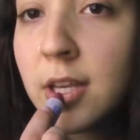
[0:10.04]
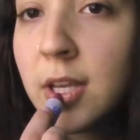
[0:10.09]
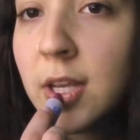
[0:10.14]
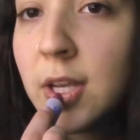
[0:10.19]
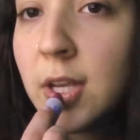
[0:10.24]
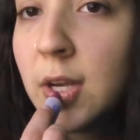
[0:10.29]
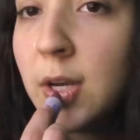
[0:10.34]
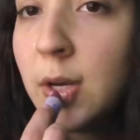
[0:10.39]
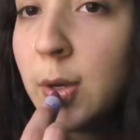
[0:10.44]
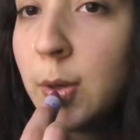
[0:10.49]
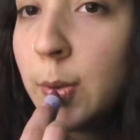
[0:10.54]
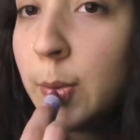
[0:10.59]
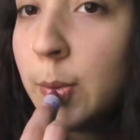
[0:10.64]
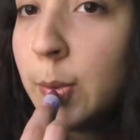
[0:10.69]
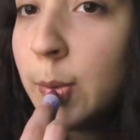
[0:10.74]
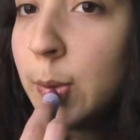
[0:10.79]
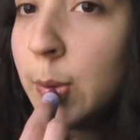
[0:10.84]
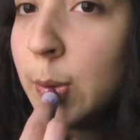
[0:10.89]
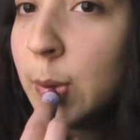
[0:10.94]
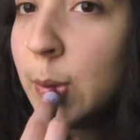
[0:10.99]
You know,
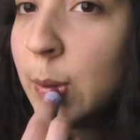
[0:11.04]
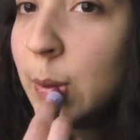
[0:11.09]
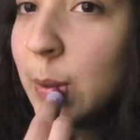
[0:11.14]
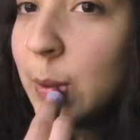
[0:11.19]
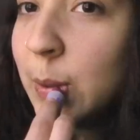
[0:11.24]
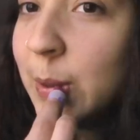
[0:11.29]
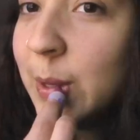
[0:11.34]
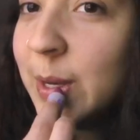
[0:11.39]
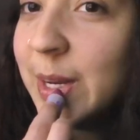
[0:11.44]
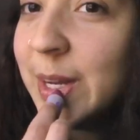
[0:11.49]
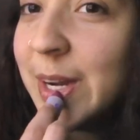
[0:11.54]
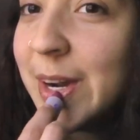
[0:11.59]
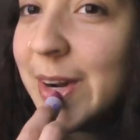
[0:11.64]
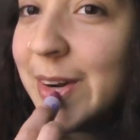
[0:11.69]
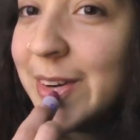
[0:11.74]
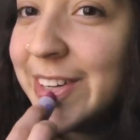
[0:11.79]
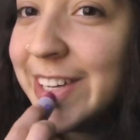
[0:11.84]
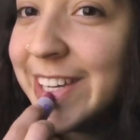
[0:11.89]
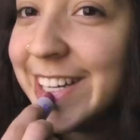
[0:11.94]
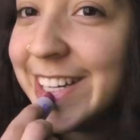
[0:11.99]
when you
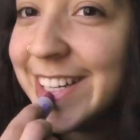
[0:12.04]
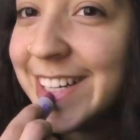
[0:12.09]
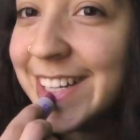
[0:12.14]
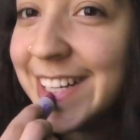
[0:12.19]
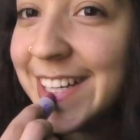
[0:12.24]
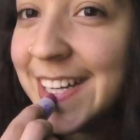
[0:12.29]
go in